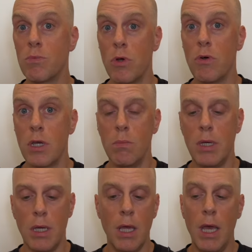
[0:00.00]
Pro can
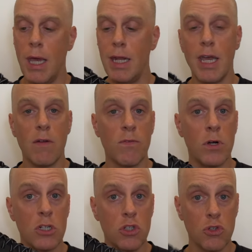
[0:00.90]
be. And again, for
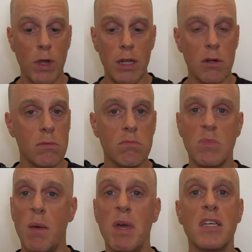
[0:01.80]
a trainer,
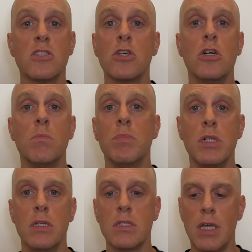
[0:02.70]
that makes
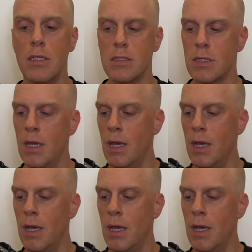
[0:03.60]
complete sense.